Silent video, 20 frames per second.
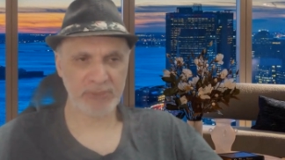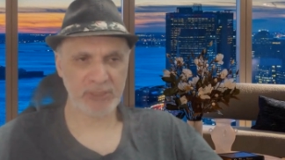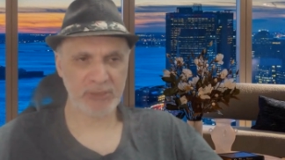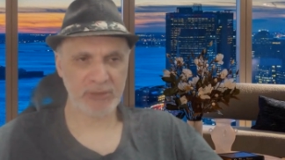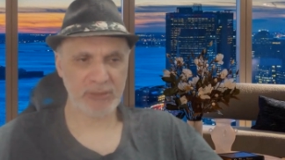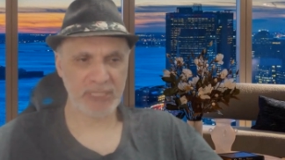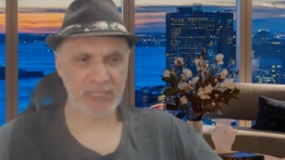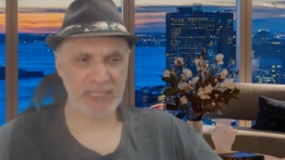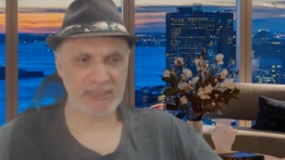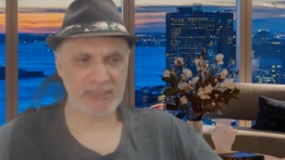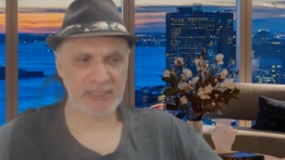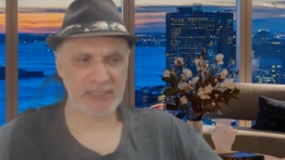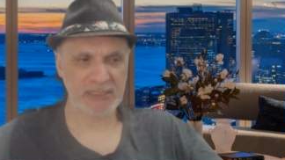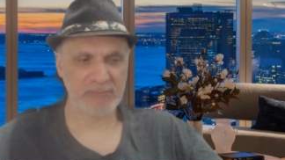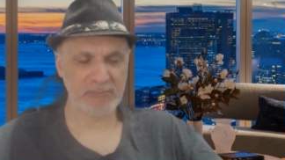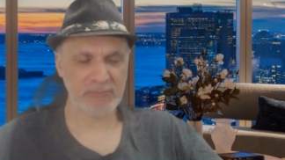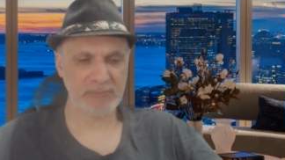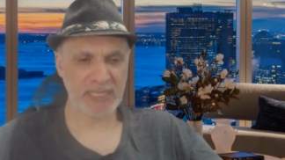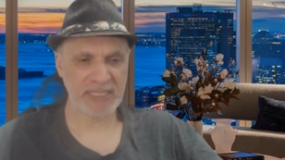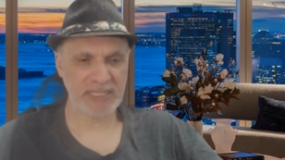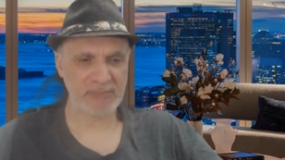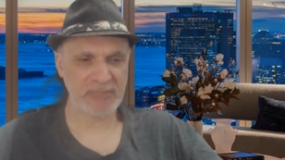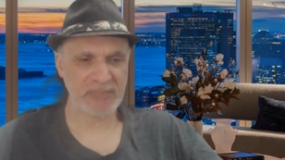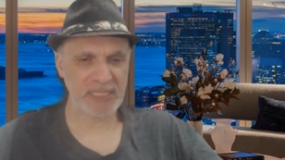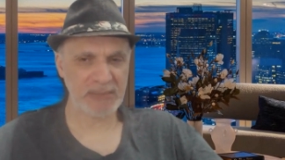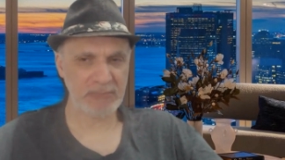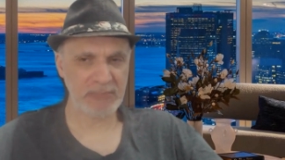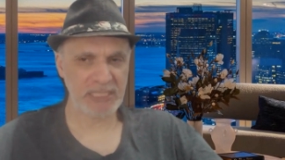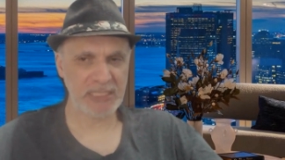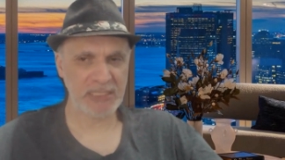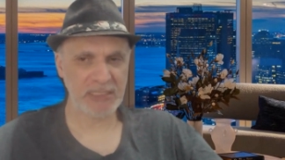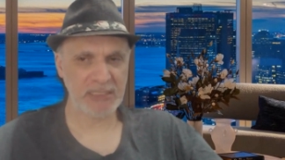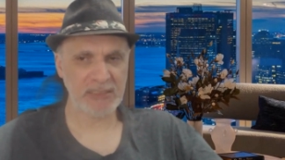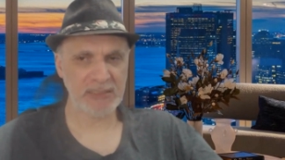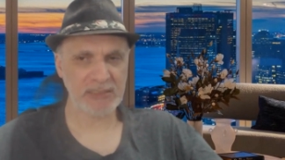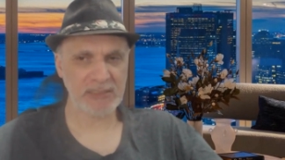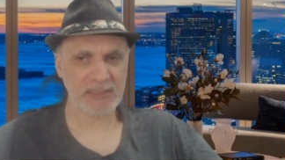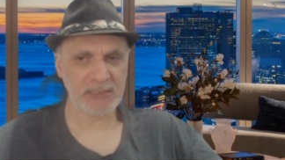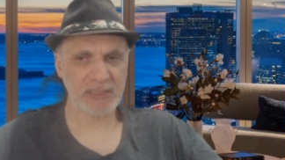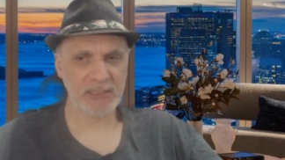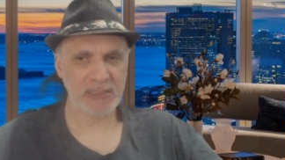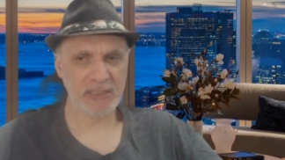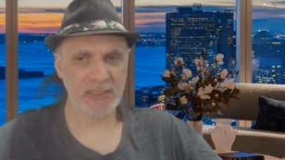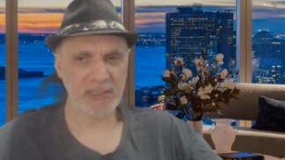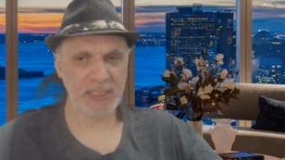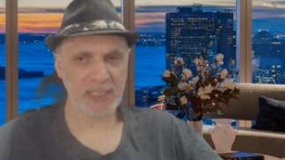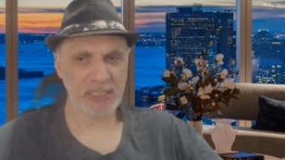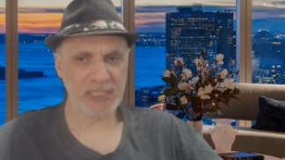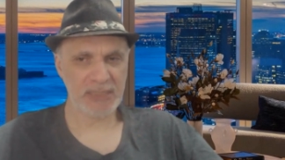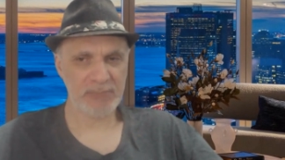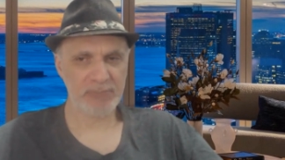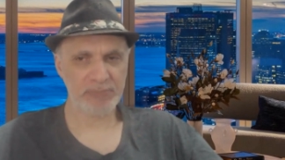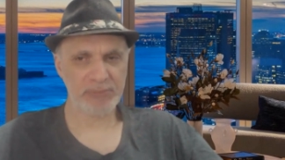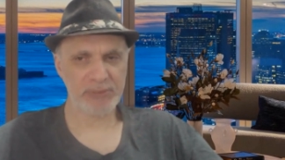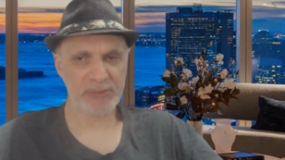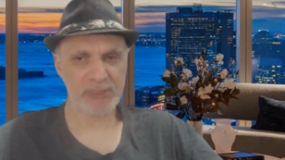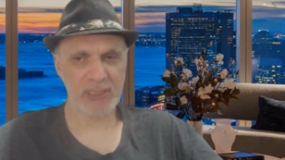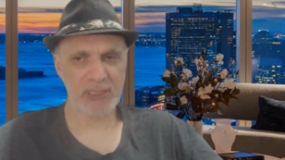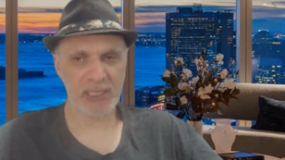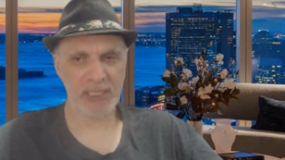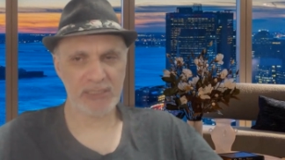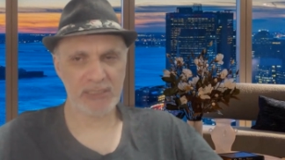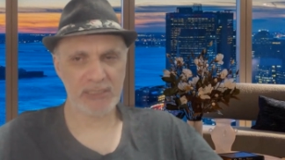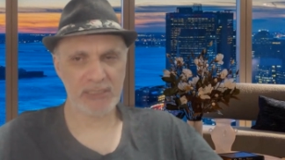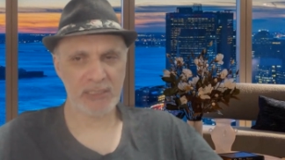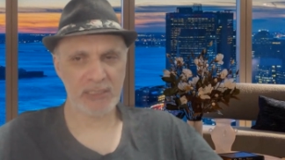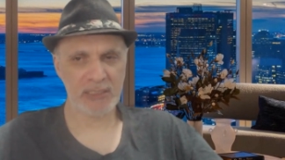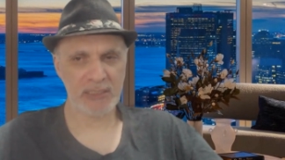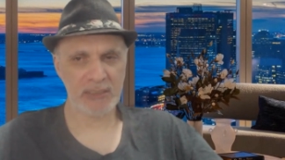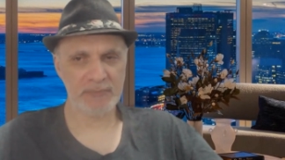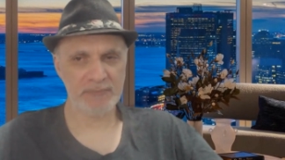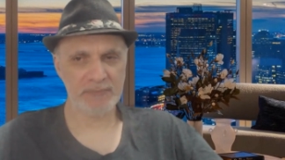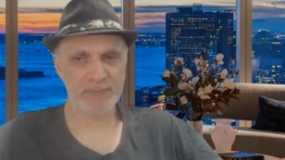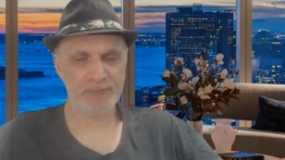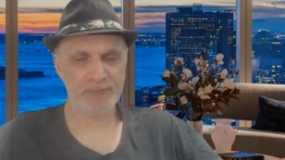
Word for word: you know, it has many meanings. Clip, like, uh,